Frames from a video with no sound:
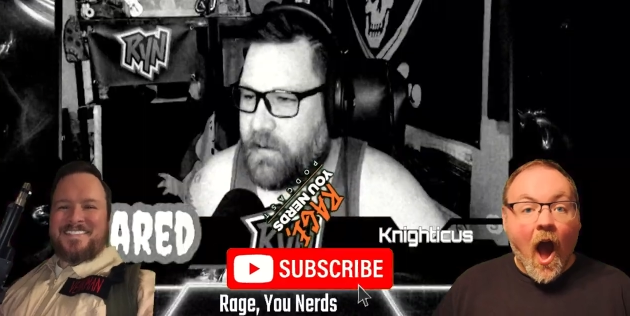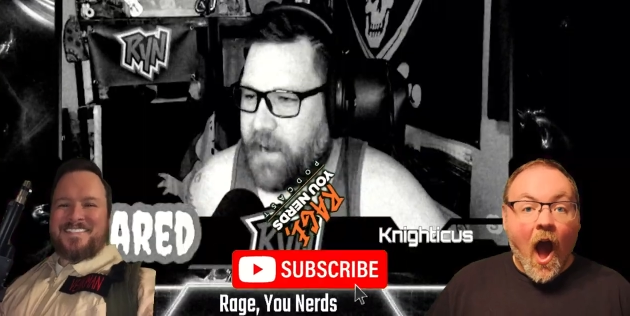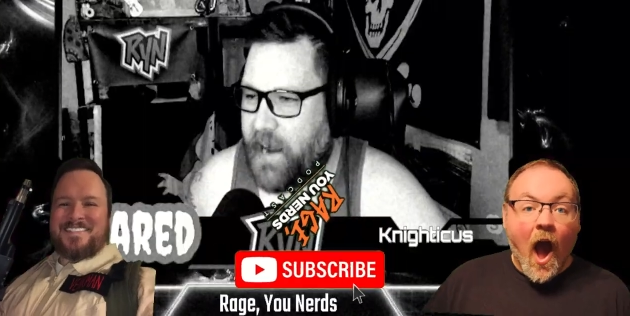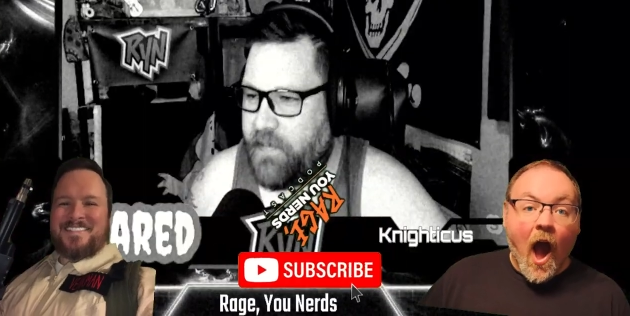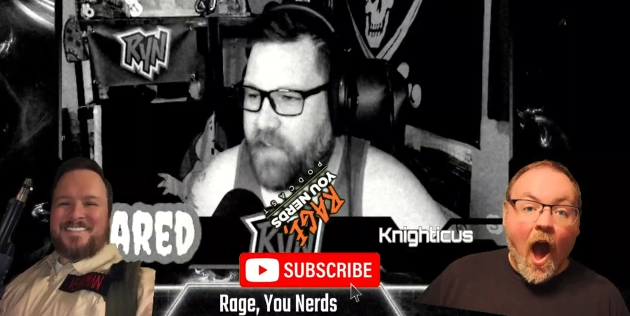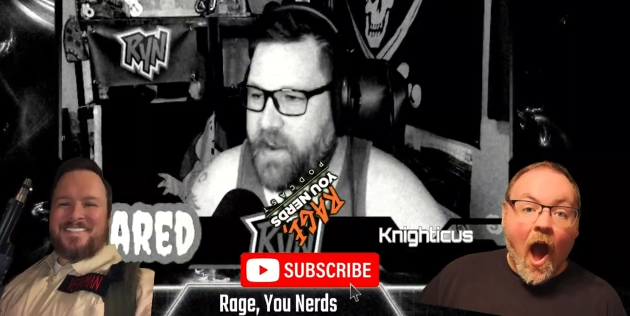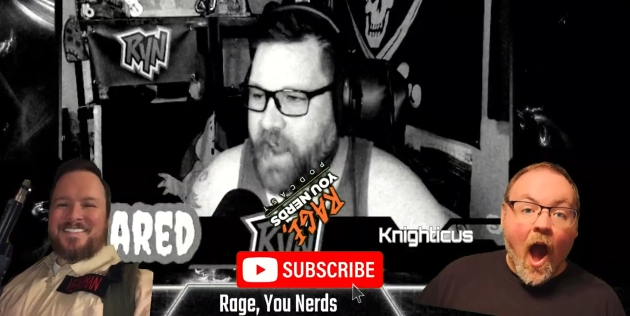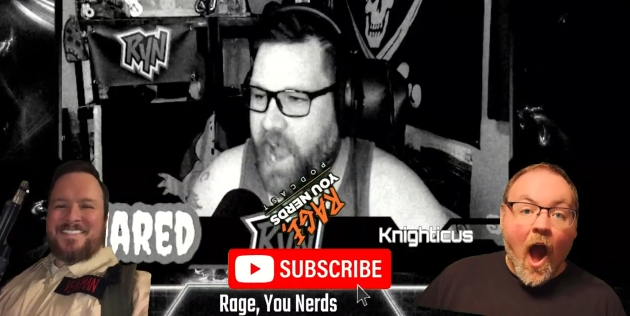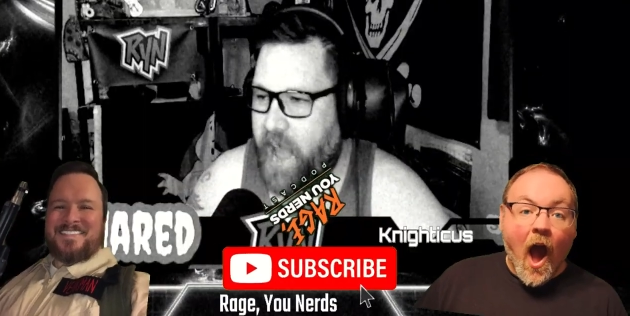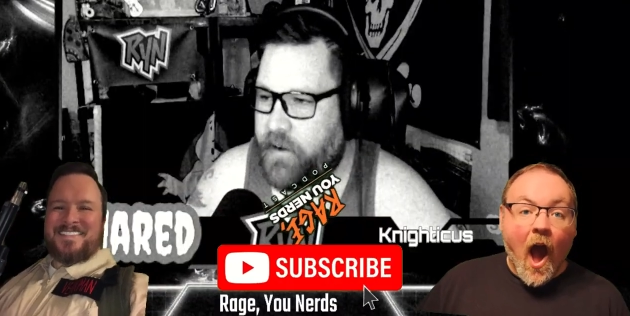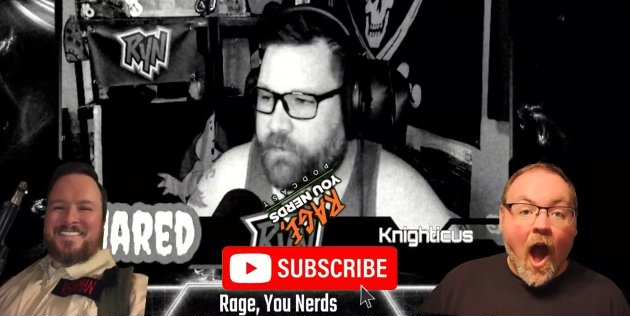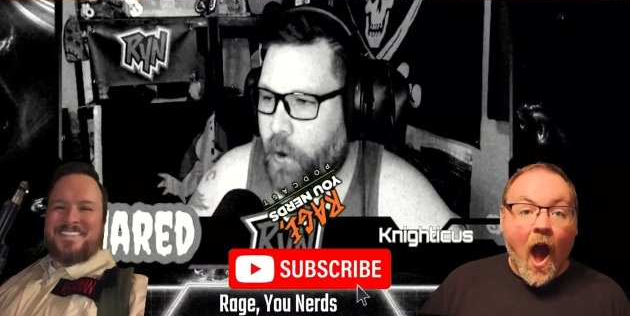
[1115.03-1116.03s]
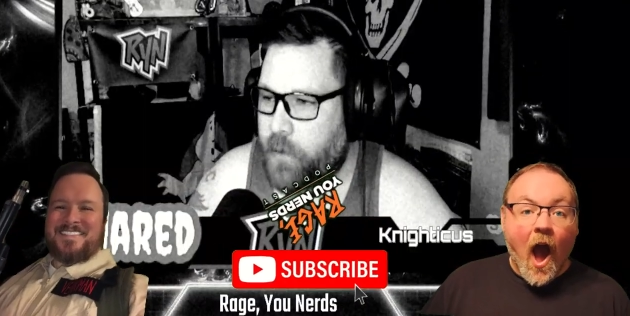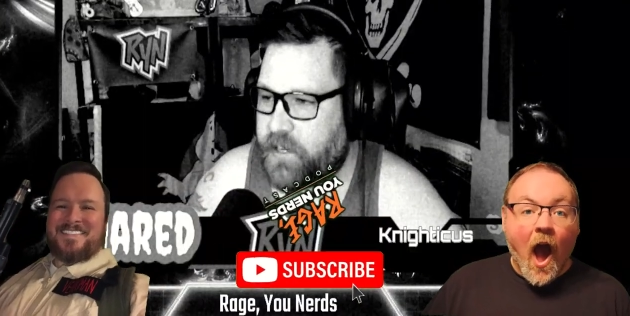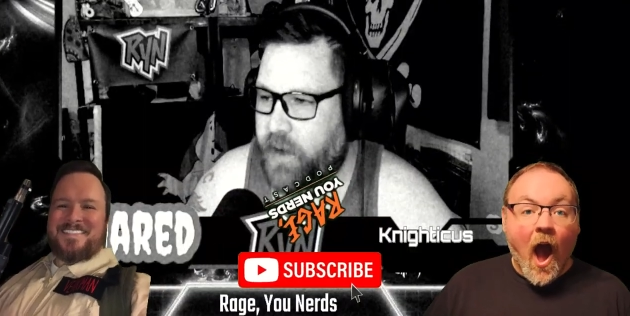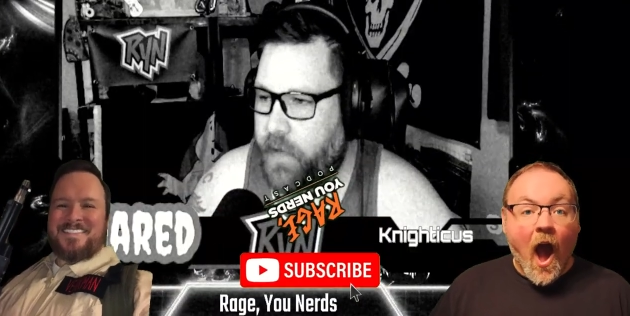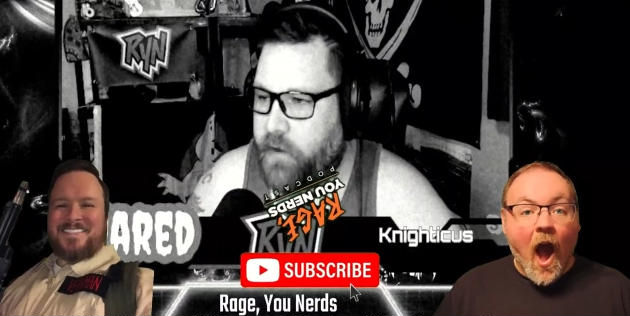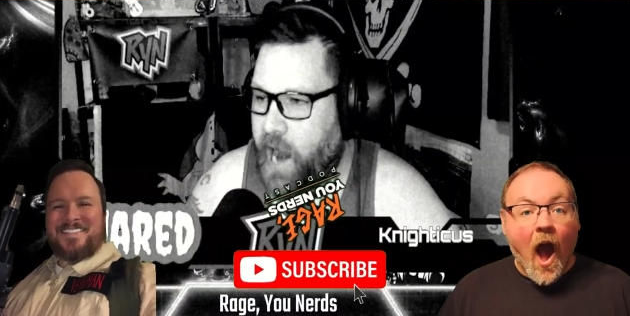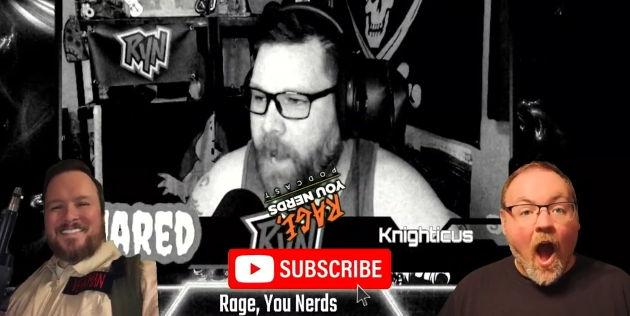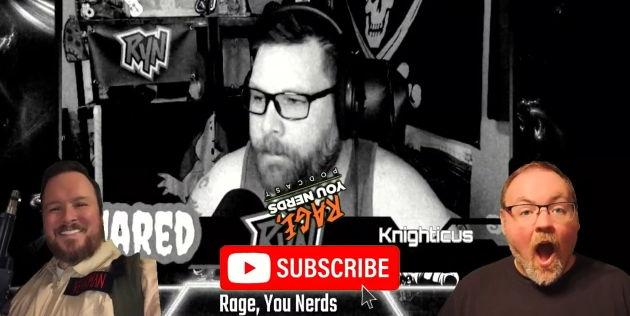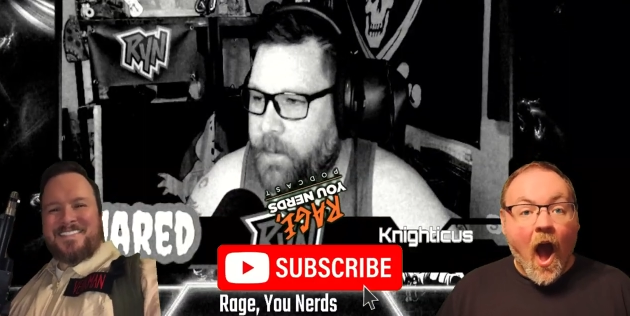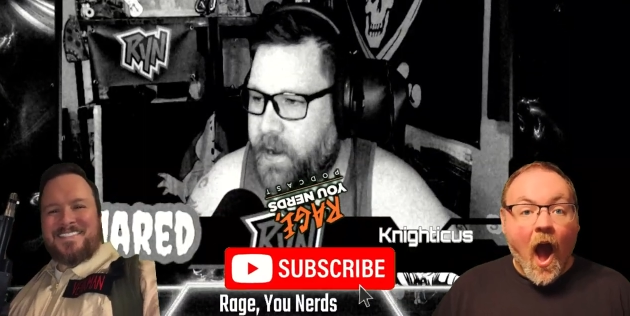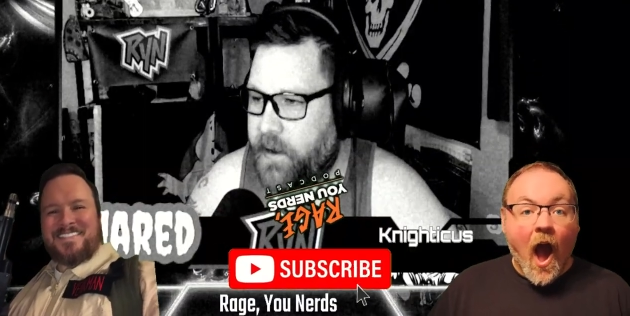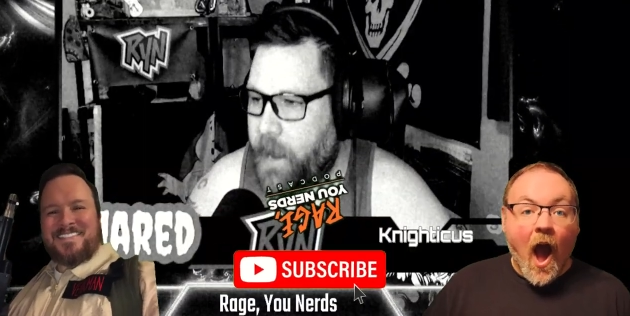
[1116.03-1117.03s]
Speaker 1: And there you have it, folks. Another
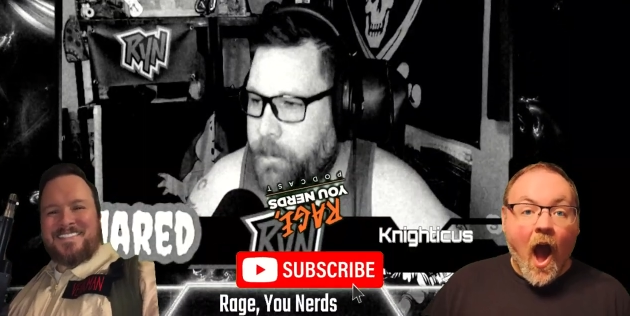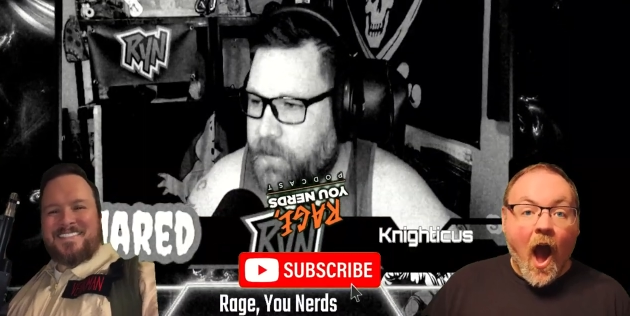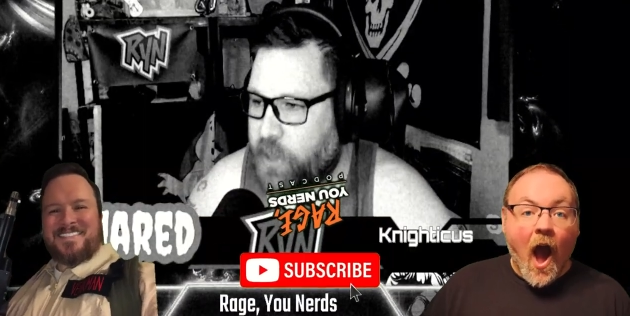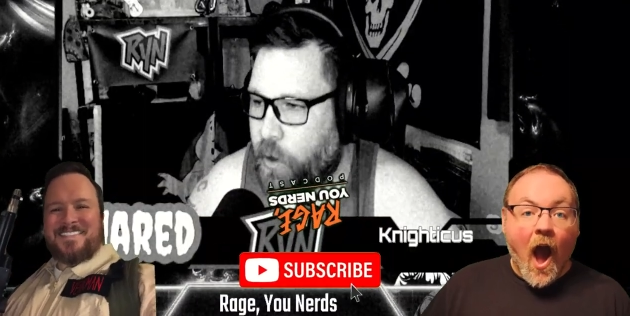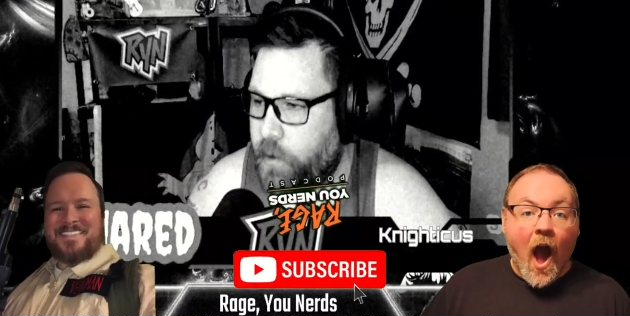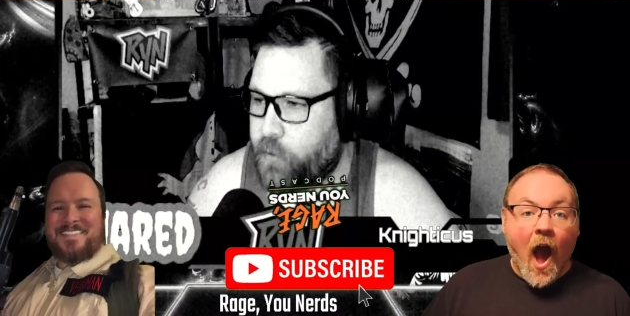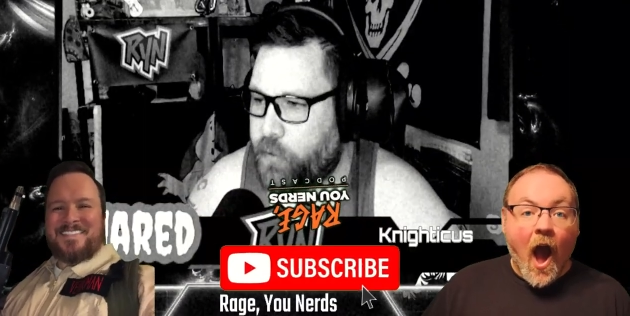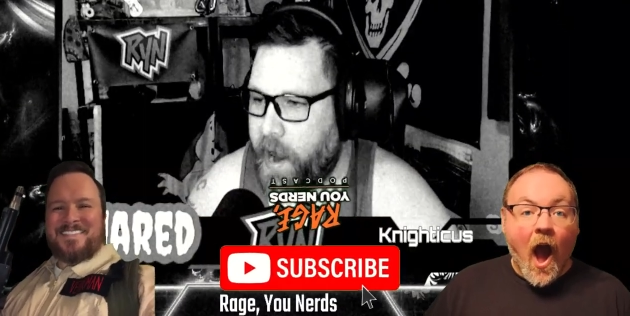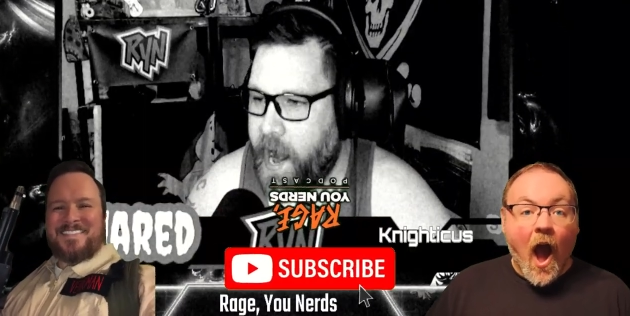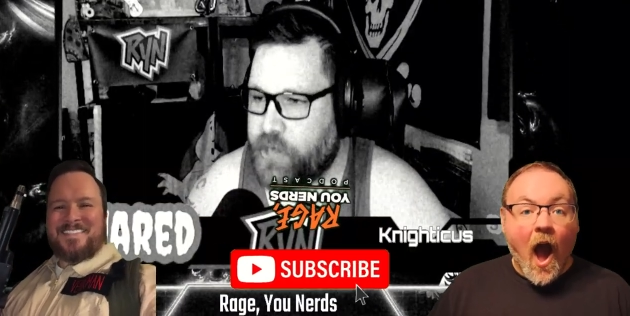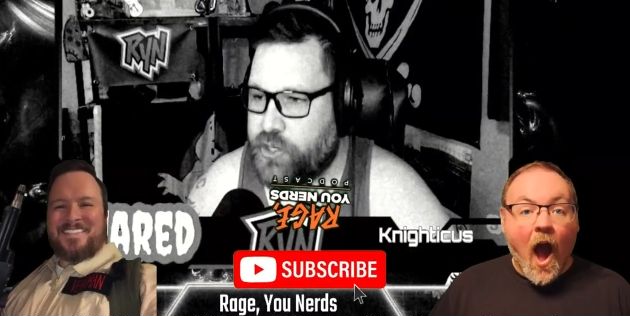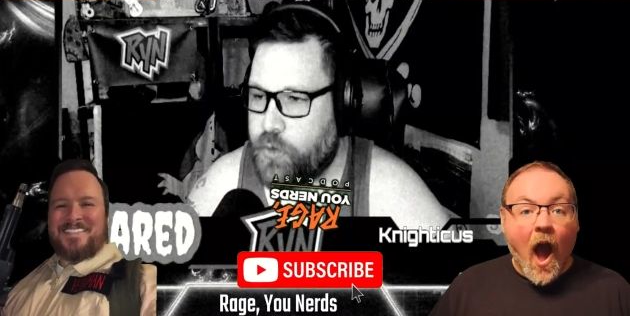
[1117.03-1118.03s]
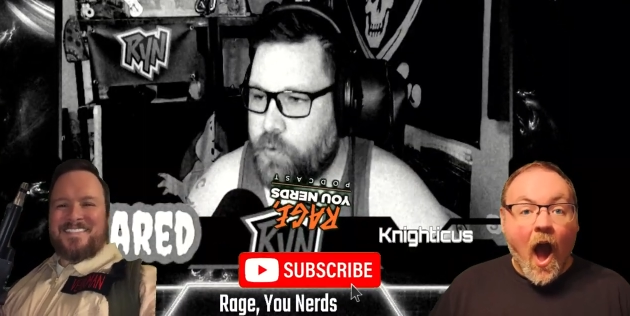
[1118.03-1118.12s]
epic episode of Rage You